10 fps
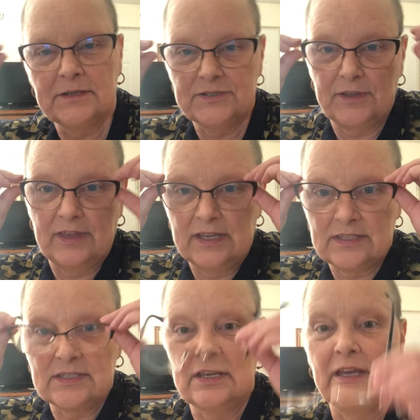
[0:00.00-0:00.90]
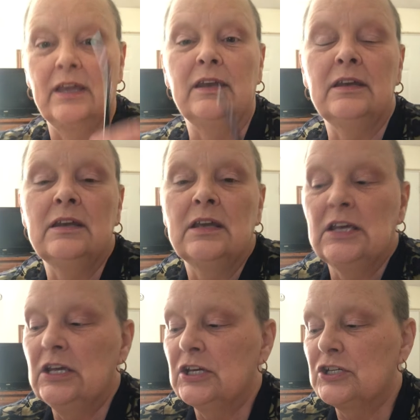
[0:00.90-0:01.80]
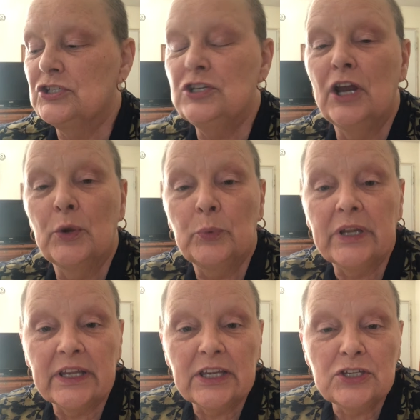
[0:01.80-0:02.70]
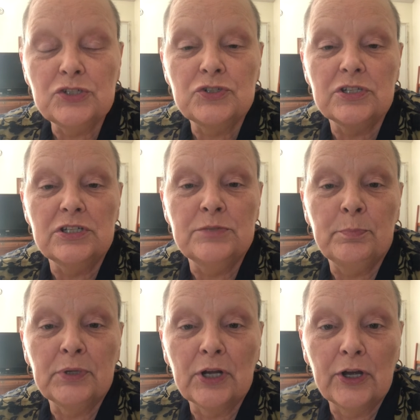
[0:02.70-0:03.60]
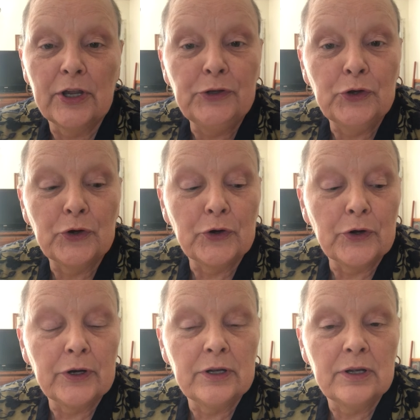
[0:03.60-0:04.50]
So that's done. Because you know, really, you should put on your